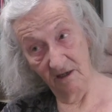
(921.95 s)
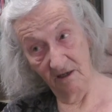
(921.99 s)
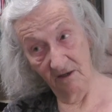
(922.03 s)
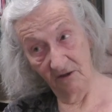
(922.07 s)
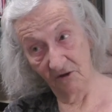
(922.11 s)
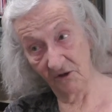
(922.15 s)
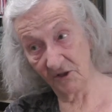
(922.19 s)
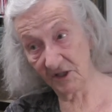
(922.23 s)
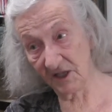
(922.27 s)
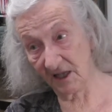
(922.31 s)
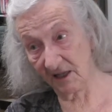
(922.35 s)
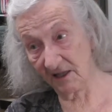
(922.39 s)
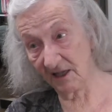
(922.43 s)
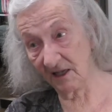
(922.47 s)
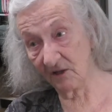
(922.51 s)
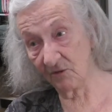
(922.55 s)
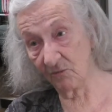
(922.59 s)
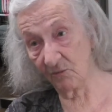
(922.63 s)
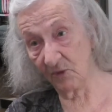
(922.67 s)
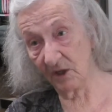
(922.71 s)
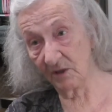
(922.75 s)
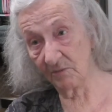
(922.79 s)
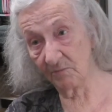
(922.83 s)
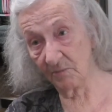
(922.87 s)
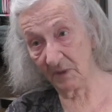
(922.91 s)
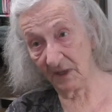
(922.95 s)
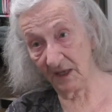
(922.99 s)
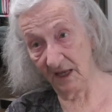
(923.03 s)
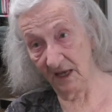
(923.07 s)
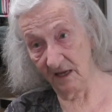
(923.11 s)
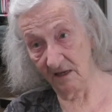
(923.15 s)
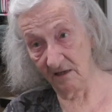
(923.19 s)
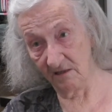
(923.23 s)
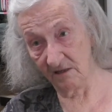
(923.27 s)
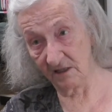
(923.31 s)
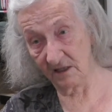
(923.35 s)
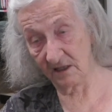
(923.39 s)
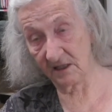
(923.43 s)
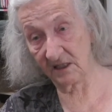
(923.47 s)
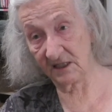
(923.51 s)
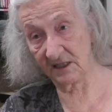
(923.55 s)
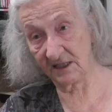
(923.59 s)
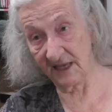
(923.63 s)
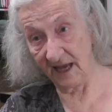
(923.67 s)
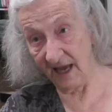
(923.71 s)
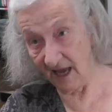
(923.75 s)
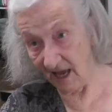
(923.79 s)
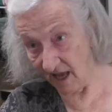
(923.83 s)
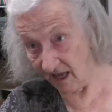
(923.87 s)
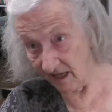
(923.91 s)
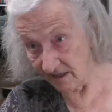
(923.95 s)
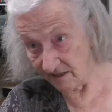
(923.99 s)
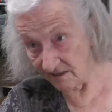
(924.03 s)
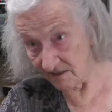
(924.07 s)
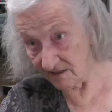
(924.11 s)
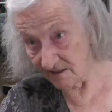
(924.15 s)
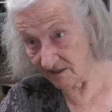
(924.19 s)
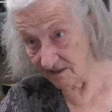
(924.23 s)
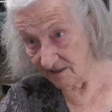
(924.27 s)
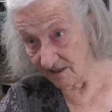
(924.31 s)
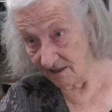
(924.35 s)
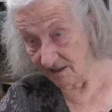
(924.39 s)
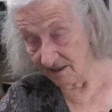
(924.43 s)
because I think when players stand,